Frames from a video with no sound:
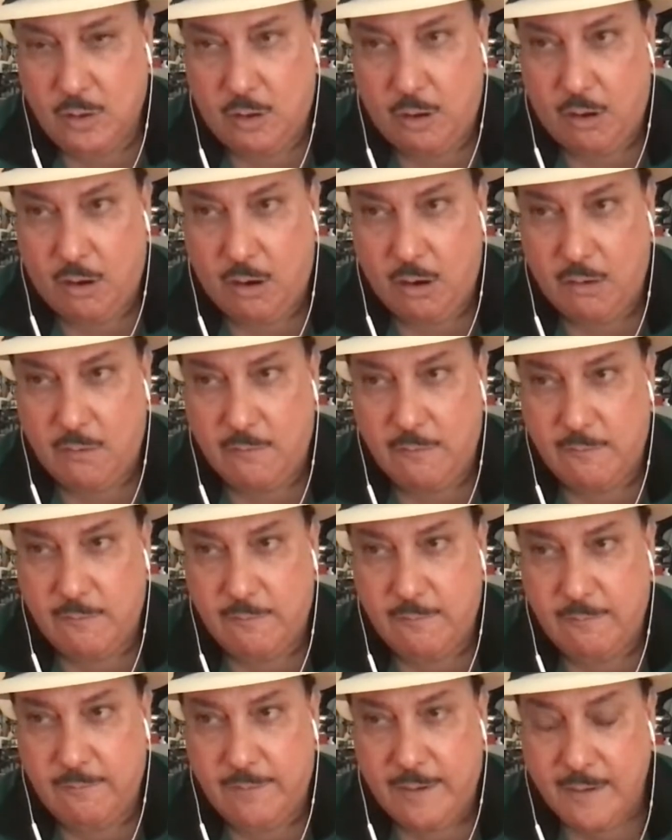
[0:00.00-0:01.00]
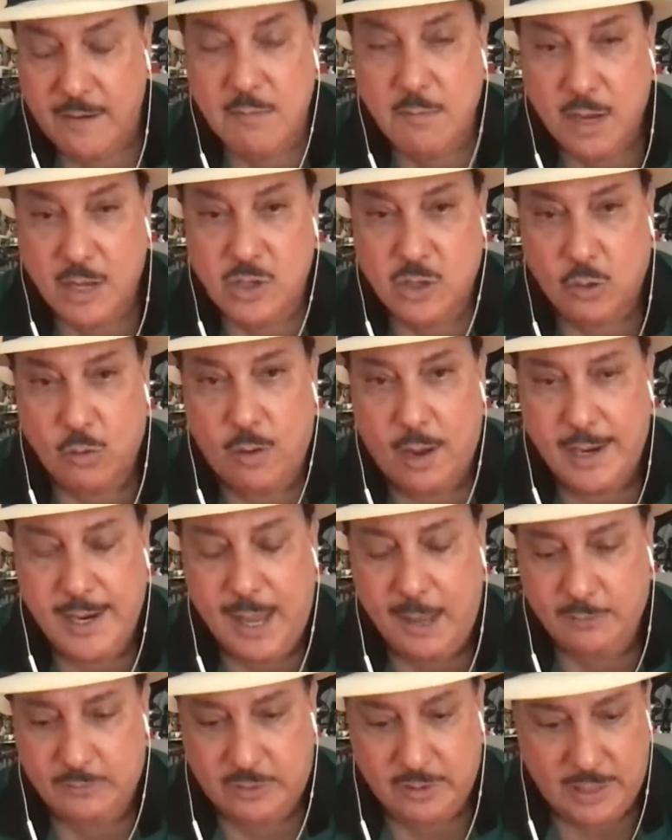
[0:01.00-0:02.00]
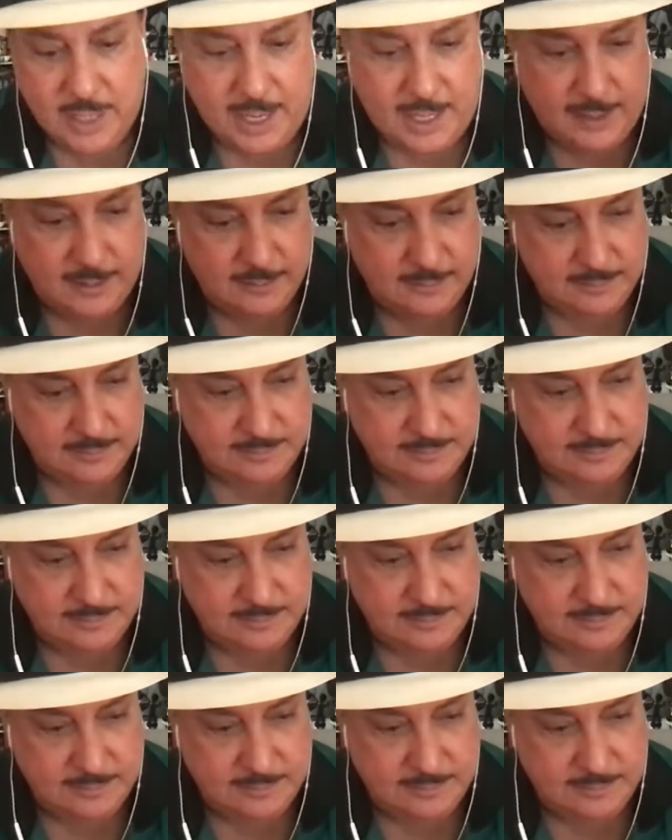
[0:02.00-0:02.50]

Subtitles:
are very much who I am today.